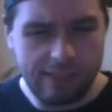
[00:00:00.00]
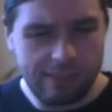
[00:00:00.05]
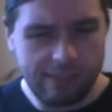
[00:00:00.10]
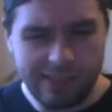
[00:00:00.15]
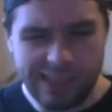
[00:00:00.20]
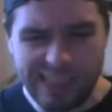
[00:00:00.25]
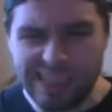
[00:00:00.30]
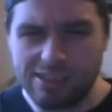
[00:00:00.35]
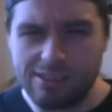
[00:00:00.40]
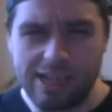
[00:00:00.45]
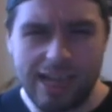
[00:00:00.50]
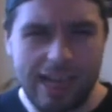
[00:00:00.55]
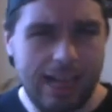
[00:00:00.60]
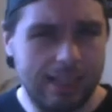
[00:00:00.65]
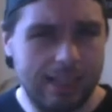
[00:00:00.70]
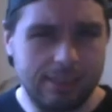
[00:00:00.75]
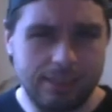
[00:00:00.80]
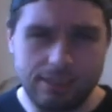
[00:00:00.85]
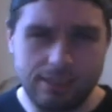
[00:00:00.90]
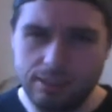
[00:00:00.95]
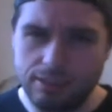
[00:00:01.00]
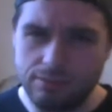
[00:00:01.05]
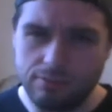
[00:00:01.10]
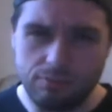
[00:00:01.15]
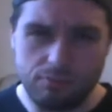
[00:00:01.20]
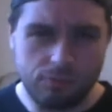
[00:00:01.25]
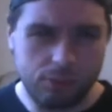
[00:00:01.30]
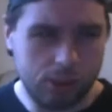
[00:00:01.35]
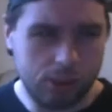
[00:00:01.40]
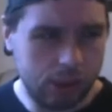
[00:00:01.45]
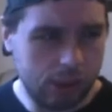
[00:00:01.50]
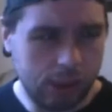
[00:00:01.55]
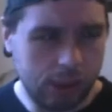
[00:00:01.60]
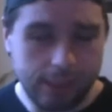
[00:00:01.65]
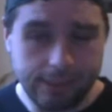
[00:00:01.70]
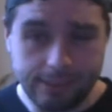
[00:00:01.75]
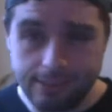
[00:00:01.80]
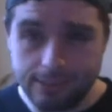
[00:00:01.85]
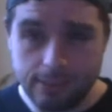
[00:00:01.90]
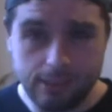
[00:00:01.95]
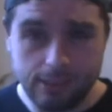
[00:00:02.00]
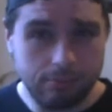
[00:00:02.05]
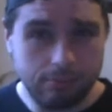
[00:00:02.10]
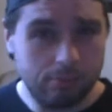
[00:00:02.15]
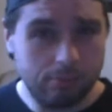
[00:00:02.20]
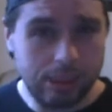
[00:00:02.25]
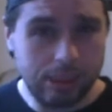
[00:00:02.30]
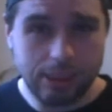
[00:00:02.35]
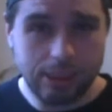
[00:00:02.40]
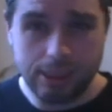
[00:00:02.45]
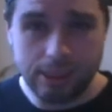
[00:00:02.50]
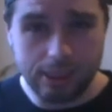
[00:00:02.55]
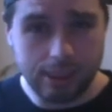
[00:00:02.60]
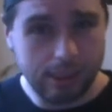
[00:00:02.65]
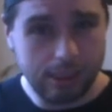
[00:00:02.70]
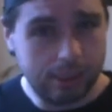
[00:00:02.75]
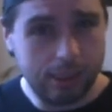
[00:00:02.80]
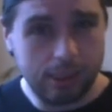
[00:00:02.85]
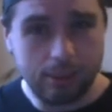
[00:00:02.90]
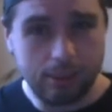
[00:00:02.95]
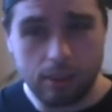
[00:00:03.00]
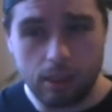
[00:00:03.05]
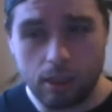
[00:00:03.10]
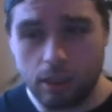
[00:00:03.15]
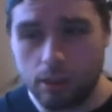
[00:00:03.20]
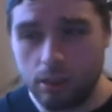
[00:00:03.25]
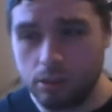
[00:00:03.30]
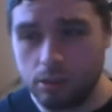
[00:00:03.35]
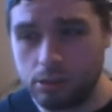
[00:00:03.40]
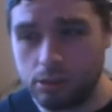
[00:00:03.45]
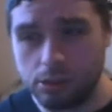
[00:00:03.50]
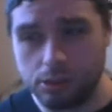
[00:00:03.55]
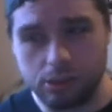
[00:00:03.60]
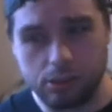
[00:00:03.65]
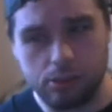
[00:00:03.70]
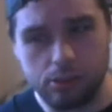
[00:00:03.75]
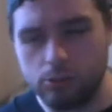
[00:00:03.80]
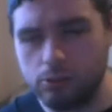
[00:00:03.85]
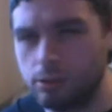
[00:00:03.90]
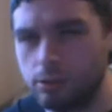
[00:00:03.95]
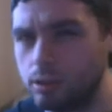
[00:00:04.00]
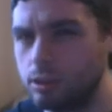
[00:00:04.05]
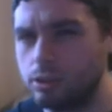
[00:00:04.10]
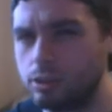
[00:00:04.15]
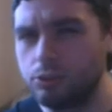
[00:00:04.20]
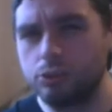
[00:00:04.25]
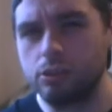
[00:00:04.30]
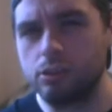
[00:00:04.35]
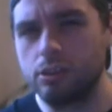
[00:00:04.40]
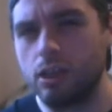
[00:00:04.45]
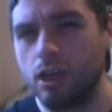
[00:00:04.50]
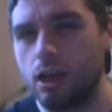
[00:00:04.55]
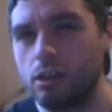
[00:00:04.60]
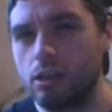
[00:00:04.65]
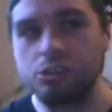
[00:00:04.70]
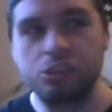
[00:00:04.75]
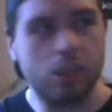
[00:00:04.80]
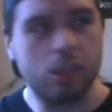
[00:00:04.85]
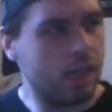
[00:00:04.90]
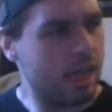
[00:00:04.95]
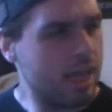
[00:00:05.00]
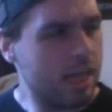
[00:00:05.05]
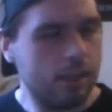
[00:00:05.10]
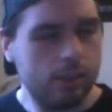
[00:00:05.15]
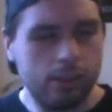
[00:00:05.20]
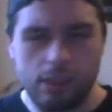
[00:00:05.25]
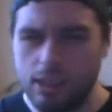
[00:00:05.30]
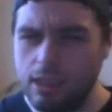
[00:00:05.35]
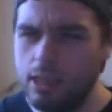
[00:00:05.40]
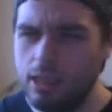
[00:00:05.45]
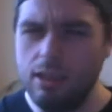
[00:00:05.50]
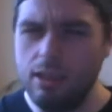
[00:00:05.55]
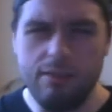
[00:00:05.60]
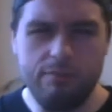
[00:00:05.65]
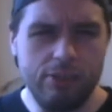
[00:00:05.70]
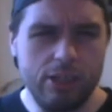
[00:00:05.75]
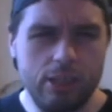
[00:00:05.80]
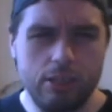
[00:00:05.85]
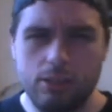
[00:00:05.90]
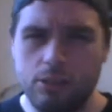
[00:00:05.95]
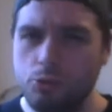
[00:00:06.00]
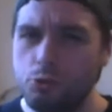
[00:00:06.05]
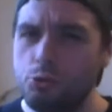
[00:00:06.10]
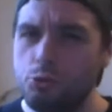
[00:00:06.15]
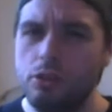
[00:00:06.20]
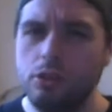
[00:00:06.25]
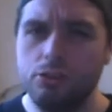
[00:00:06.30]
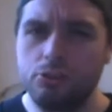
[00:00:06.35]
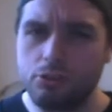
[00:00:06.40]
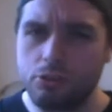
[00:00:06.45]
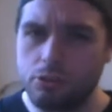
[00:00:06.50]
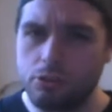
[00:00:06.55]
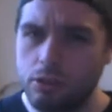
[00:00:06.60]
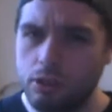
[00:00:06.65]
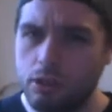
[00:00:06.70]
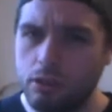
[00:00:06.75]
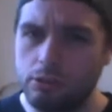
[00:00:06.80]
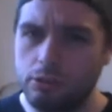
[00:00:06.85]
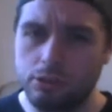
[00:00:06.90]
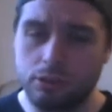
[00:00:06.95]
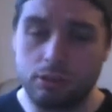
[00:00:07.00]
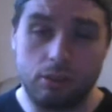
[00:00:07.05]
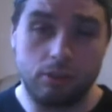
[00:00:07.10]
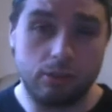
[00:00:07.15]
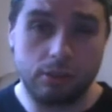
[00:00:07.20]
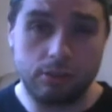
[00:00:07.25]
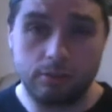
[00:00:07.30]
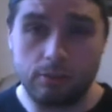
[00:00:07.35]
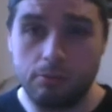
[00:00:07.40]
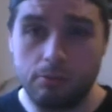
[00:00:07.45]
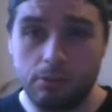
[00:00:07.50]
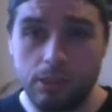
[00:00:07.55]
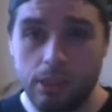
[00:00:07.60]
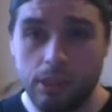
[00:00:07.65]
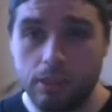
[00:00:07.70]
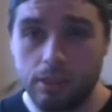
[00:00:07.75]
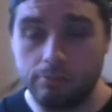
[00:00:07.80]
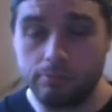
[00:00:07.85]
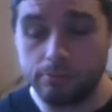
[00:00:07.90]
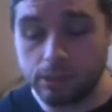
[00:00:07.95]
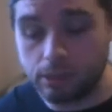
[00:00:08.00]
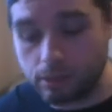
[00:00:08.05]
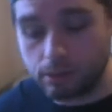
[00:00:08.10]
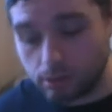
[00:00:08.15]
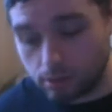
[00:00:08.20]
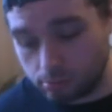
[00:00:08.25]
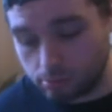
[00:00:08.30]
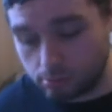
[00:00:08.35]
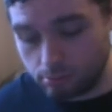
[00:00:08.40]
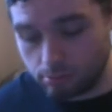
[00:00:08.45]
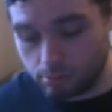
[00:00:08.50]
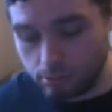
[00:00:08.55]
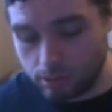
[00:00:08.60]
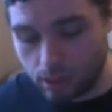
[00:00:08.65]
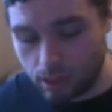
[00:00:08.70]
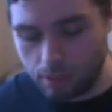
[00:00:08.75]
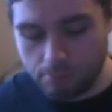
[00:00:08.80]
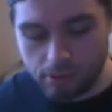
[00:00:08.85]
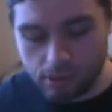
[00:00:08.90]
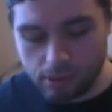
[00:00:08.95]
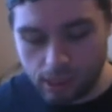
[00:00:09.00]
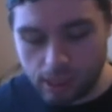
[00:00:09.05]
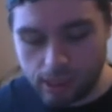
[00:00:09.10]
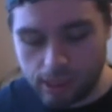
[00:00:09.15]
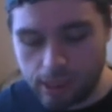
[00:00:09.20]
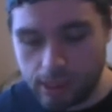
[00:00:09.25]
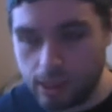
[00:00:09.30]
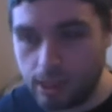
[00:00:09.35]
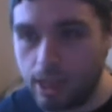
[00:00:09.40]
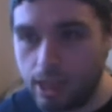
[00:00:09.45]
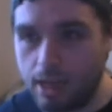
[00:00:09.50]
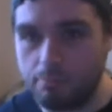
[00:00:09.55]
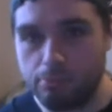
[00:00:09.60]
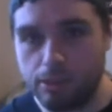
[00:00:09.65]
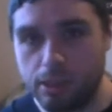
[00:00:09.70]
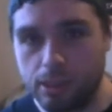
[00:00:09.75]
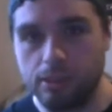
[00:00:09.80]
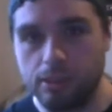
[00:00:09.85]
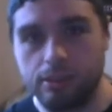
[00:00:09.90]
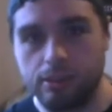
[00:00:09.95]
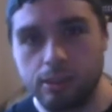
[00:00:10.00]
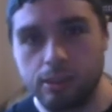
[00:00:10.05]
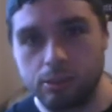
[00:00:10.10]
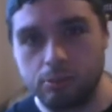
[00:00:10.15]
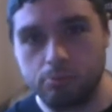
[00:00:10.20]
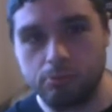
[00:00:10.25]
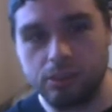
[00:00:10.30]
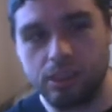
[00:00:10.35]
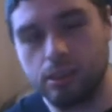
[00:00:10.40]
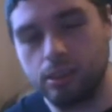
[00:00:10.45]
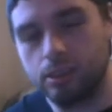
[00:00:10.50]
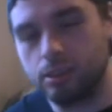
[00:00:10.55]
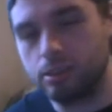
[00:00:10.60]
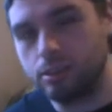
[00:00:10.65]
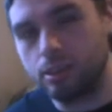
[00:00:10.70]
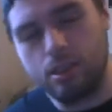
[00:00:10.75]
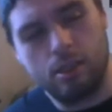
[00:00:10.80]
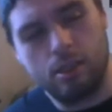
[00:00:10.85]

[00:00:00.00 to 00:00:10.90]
they're asking for like $60 to $100, even $200 on some games. So I'm glad that I bought this because